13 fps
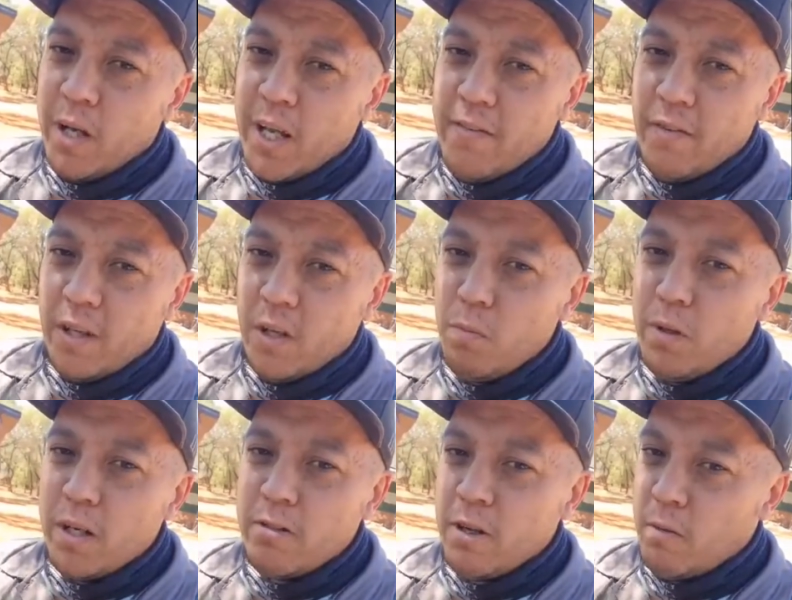have a little bit
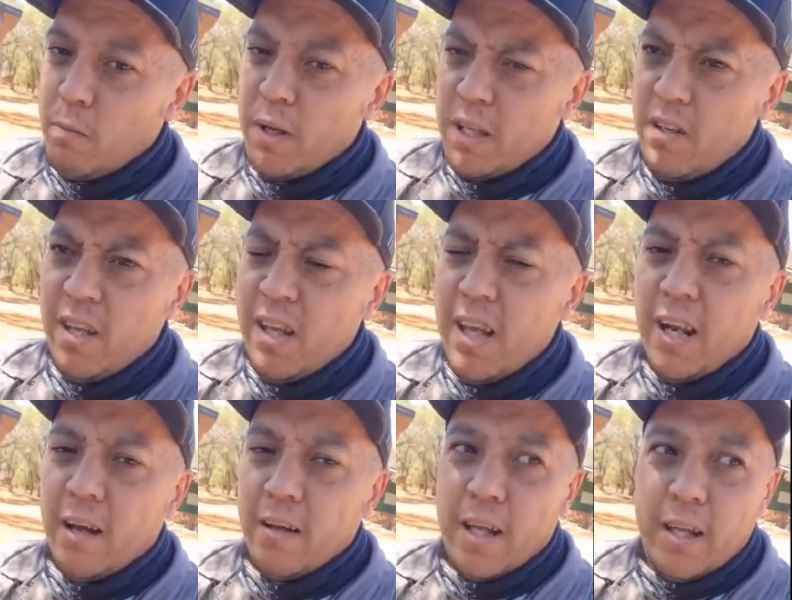of trouble. But you can get
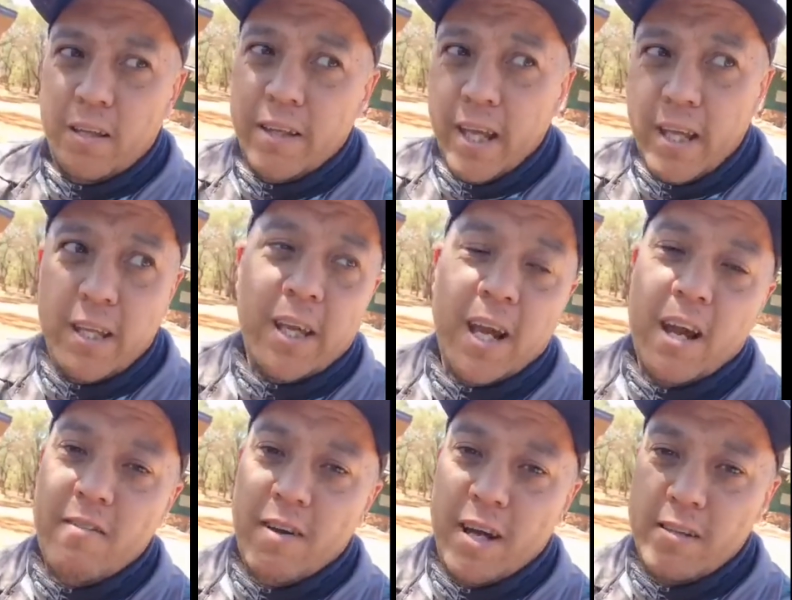out here. You can get your
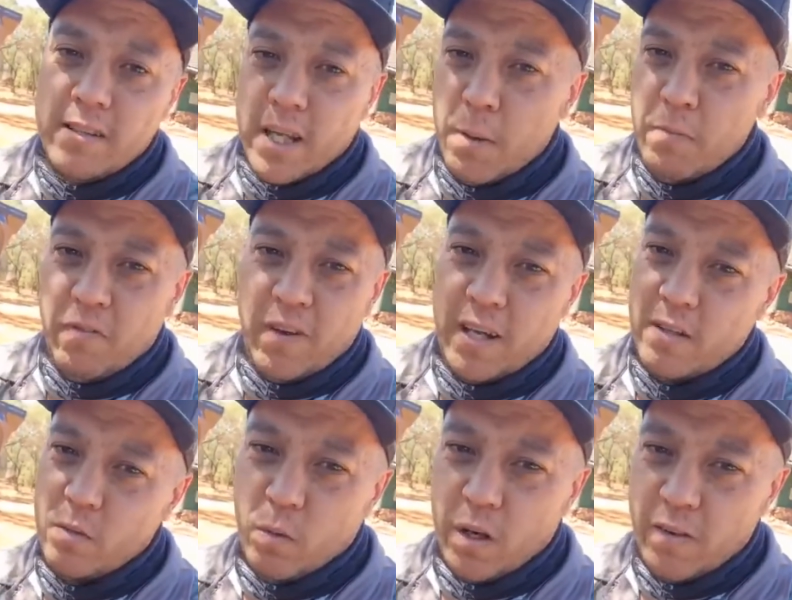caravans, camper vans,
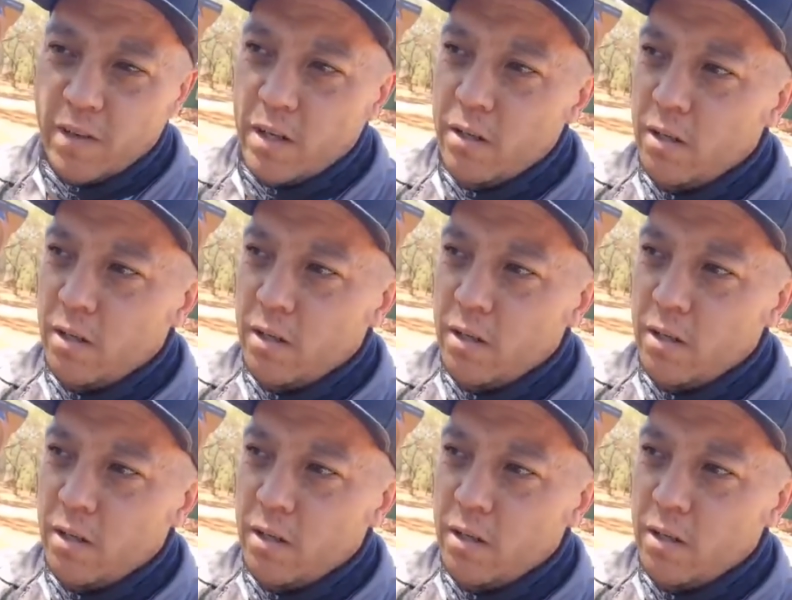whatever.